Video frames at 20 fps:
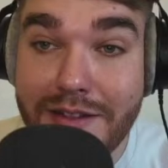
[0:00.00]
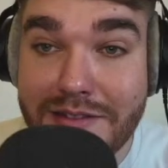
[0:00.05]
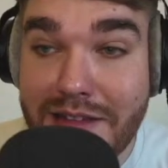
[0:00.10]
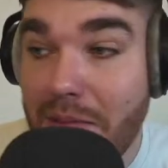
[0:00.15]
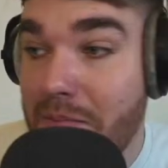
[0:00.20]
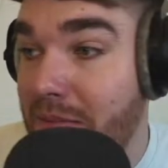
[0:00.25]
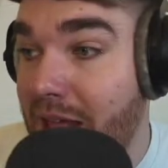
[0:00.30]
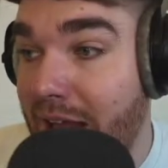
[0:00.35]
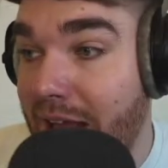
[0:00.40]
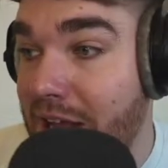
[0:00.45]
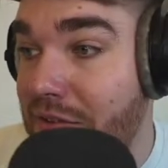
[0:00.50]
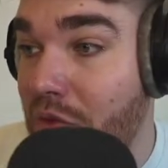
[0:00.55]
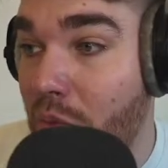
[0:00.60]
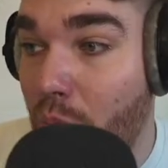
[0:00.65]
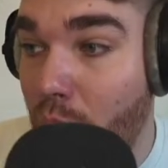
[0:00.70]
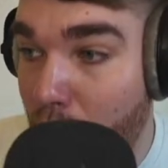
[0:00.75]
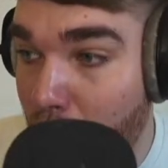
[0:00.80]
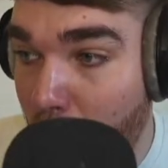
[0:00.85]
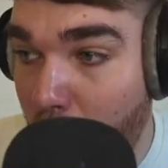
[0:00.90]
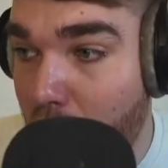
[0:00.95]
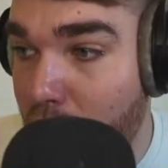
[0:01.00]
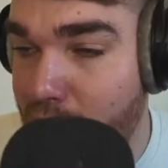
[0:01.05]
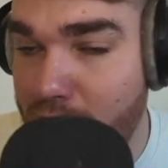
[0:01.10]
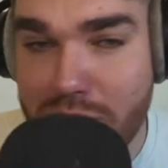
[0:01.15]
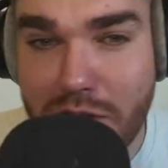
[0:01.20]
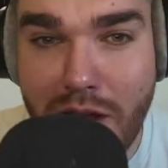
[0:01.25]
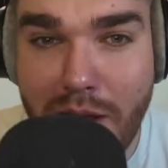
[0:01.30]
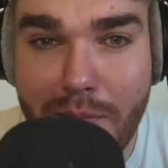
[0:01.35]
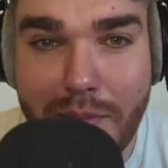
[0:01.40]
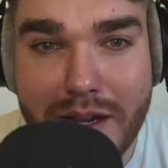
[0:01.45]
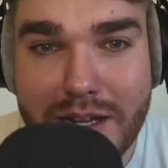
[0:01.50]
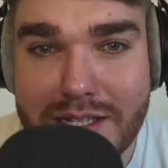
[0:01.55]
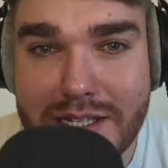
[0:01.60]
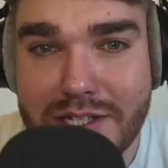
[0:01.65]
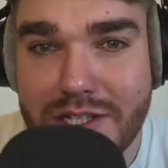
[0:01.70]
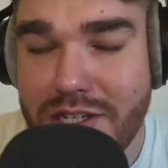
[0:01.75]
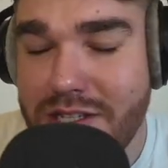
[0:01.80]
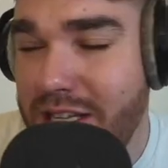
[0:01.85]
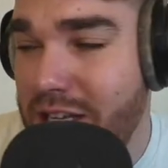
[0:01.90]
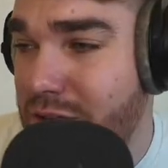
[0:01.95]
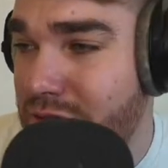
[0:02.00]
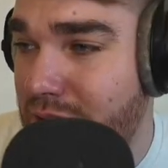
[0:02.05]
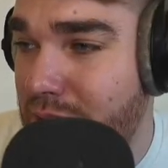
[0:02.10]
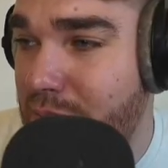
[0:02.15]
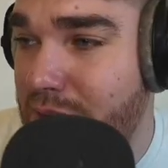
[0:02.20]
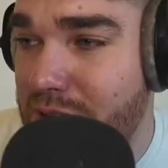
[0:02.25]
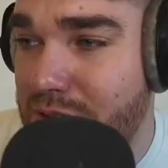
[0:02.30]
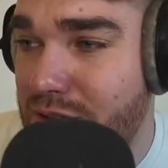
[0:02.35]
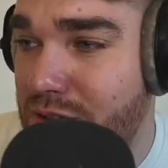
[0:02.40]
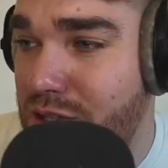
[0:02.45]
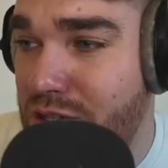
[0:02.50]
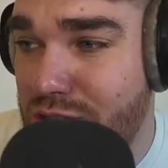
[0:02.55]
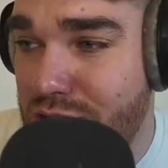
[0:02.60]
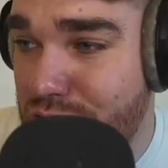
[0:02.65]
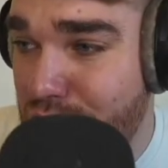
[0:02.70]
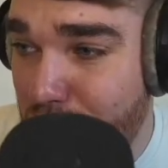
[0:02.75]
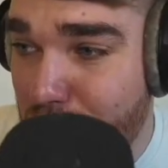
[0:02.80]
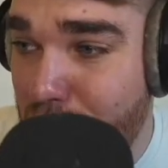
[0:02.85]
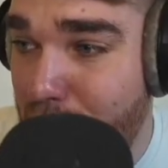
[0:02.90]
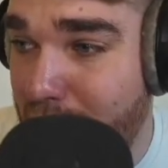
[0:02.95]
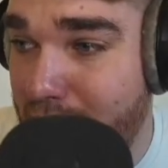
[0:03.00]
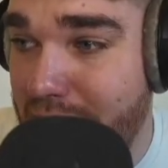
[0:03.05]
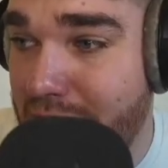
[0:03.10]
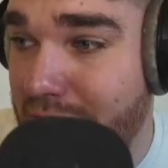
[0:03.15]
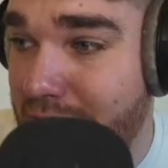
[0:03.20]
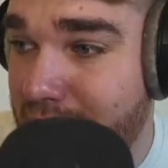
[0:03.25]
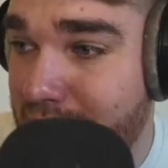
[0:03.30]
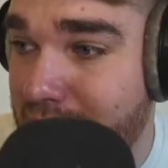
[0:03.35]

that even more at the time because it's just incredibly stupid.